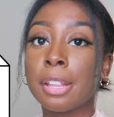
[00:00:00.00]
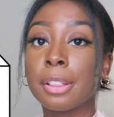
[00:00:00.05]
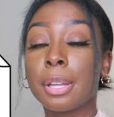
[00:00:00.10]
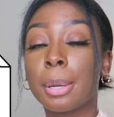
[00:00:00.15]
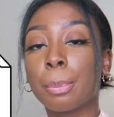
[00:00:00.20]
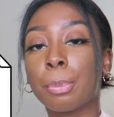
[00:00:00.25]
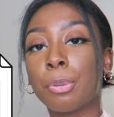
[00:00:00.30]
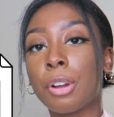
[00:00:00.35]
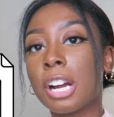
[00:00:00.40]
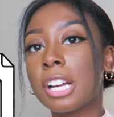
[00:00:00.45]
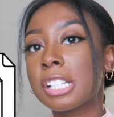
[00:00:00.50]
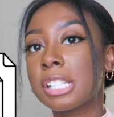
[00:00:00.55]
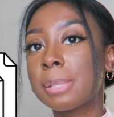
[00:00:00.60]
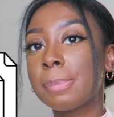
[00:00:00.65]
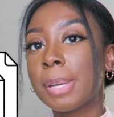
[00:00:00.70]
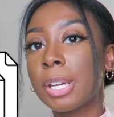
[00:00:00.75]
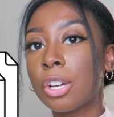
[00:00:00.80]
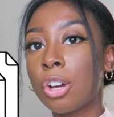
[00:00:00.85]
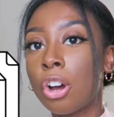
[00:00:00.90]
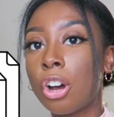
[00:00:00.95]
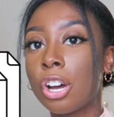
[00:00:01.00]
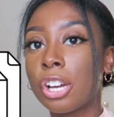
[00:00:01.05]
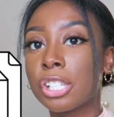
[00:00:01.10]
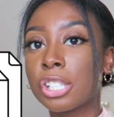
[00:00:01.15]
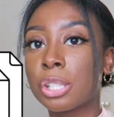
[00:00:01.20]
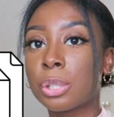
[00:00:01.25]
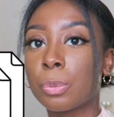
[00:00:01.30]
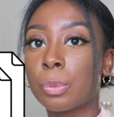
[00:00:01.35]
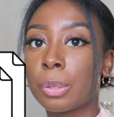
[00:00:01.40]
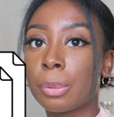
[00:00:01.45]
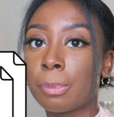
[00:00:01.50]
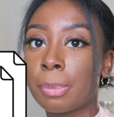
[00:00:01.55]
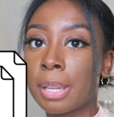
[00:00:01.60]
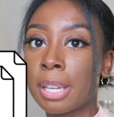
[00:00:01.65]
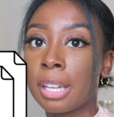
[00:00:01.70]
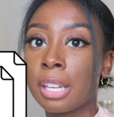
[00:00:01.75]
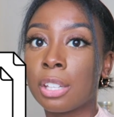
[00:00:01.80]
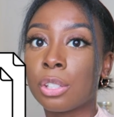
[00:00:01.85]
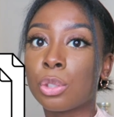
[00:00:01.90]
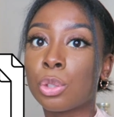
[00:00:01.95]
the approximate cost would
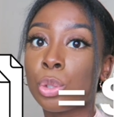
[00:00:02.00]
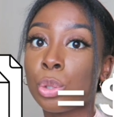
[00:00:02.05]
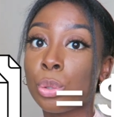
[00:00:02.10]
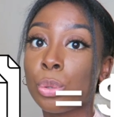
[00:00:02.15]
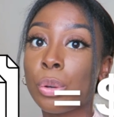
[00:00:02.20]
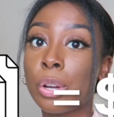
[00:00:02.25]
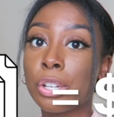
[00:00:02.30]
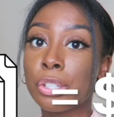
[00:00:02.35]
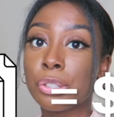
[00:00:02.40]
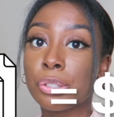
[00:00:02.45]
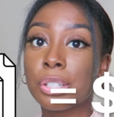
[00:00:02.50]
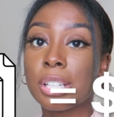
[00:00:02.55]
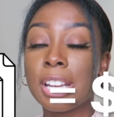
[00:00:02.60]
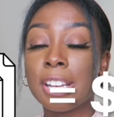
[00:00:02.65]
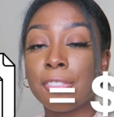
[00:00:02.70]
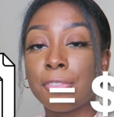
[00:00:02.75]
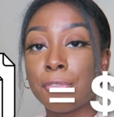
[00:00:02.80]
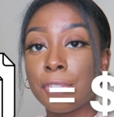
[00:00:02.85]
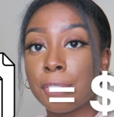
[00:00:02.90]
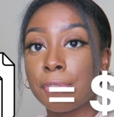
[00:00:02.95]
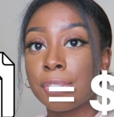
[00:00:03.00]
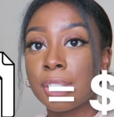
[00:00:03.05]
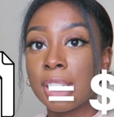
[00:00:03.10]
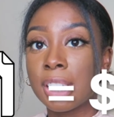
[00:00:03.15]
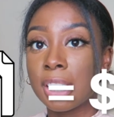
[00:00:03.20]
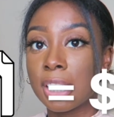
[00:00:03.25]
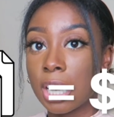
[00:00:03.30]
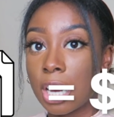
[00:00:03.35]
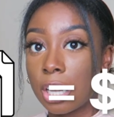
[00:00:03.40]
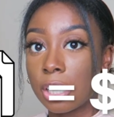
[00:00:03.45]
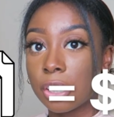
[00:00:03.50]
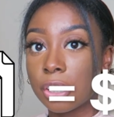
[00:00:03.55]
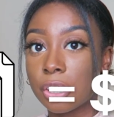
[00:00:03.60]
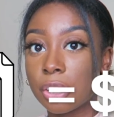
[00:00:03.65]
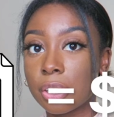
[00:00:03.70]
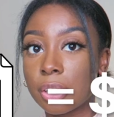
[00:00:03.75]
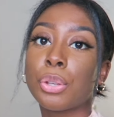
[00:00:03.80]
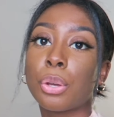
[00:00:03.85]
be $215.